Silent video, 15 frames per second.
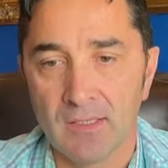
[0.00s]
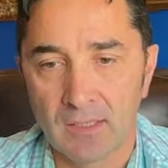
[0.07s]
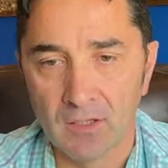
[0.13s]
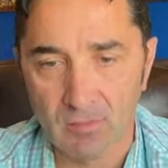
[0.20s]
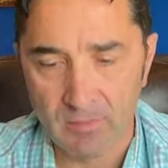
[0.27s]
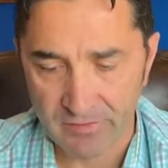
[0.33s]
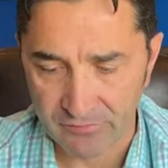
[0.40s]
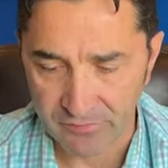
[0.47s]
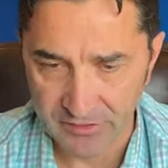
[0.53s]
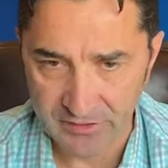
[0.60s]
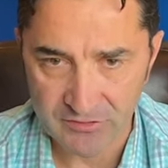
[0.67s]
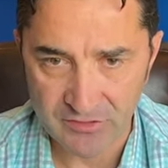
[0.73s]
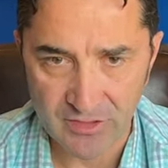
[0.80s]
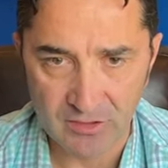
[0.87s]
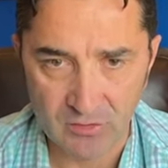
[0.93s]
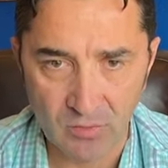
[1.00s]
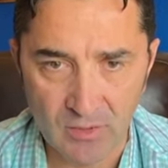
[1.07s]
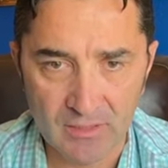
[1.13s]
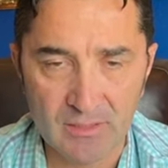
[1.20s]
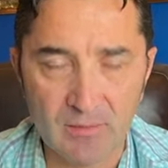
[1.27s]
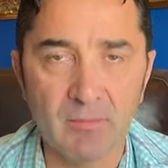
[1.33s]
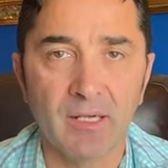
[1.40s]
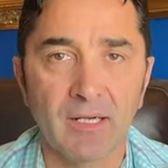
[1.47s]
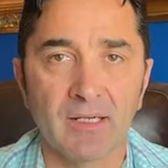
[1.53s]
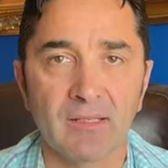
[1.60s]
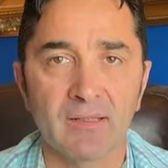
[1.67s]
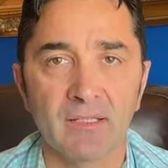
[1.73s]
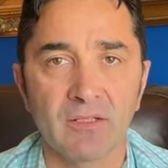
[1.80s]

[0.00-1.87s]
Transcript: Hello, my friends, and welcome back.